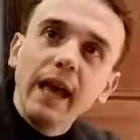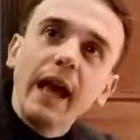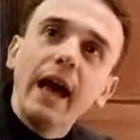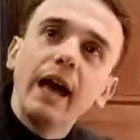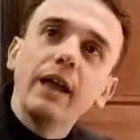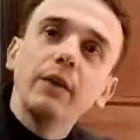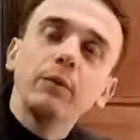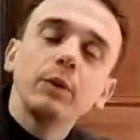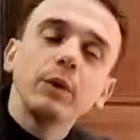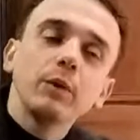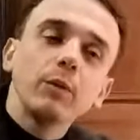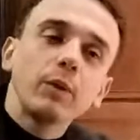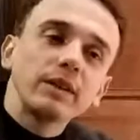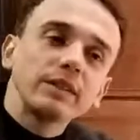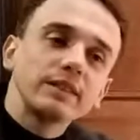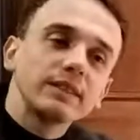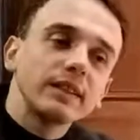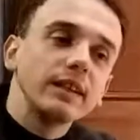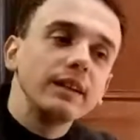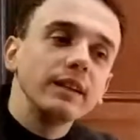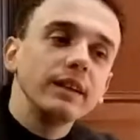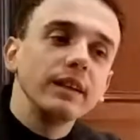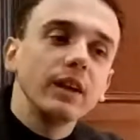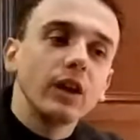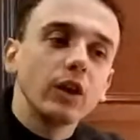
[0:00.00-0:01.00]
And we were
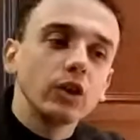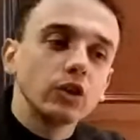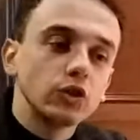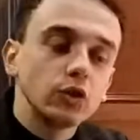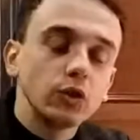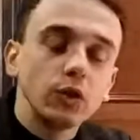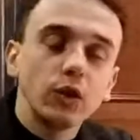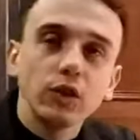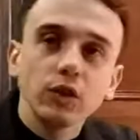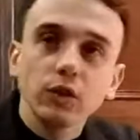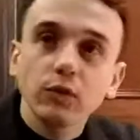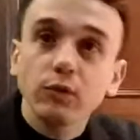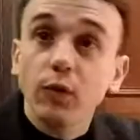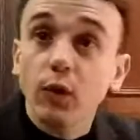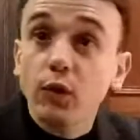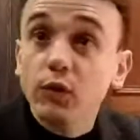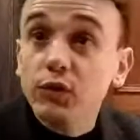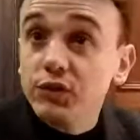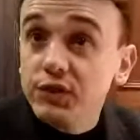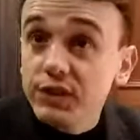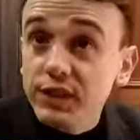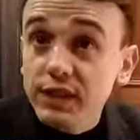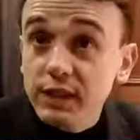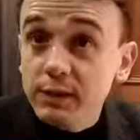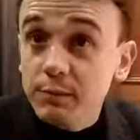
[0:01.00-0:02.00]
sending students for
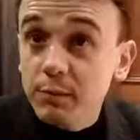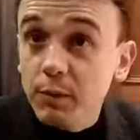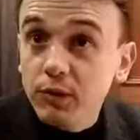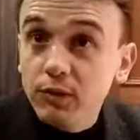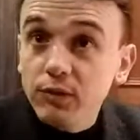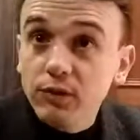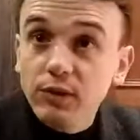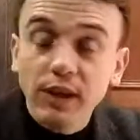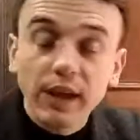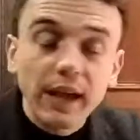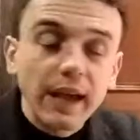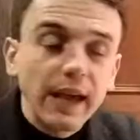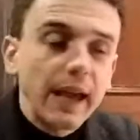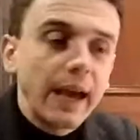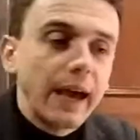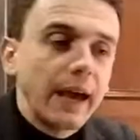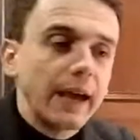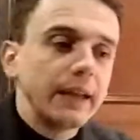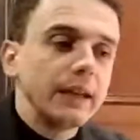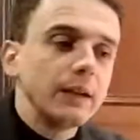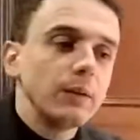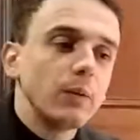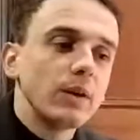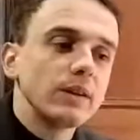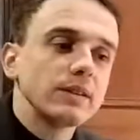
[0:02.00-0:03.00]
6 months,
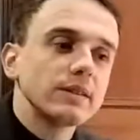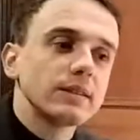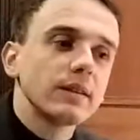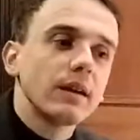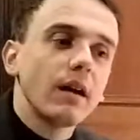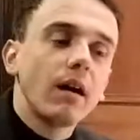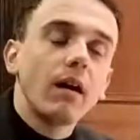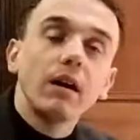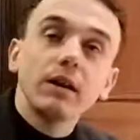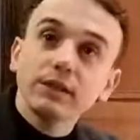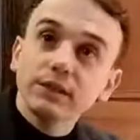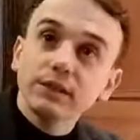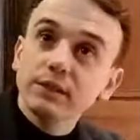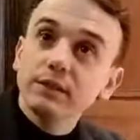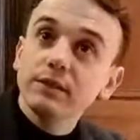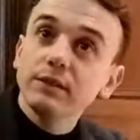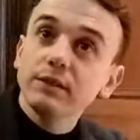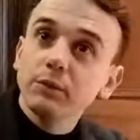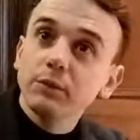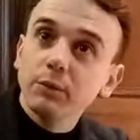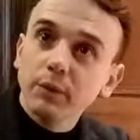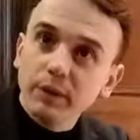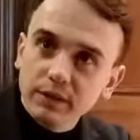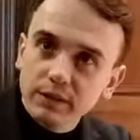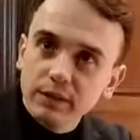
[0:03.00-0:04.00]
and he was artist
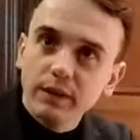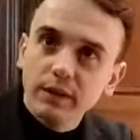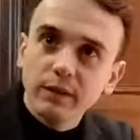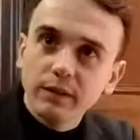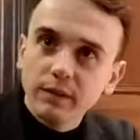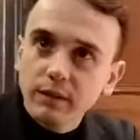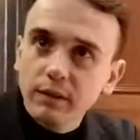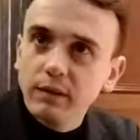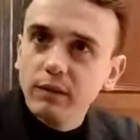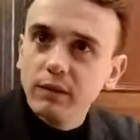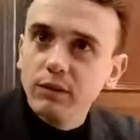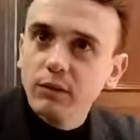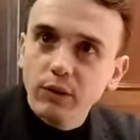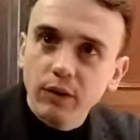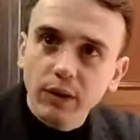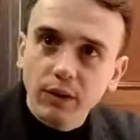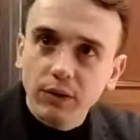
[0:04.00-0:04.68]
in residence in